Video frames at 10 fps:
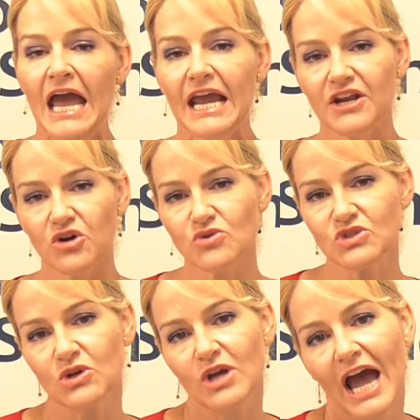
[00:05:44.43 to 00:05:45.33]
It
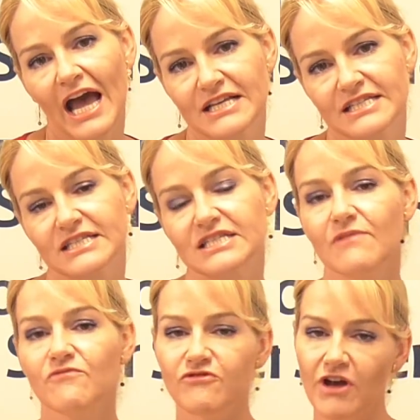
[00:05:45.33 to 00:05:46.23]
also has
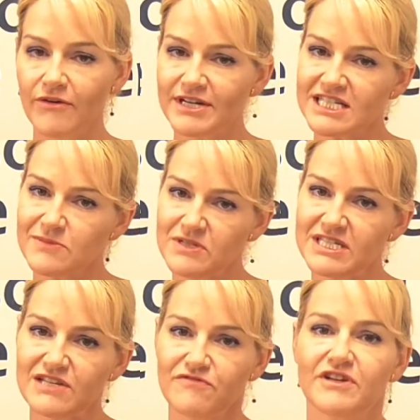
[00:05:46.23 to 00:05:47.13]
some very
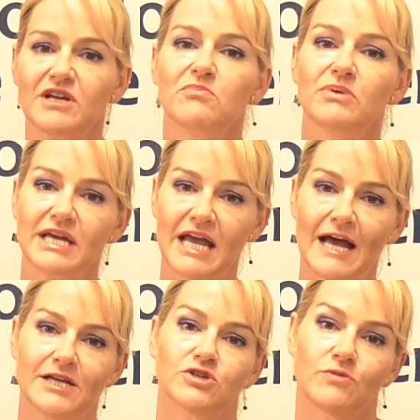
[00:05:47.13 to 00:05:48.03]
specific
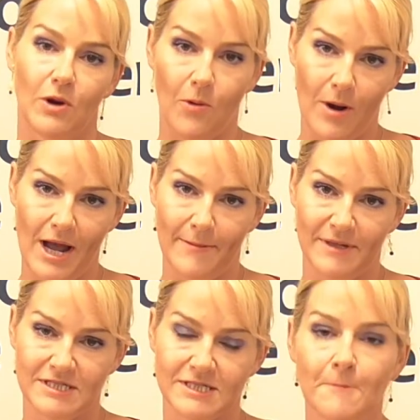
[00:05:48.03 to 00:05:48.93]
pH
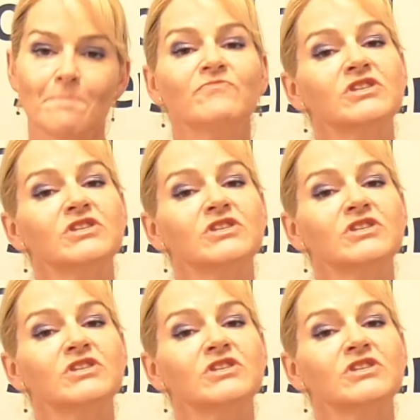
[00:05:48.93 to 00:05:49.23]
requirements.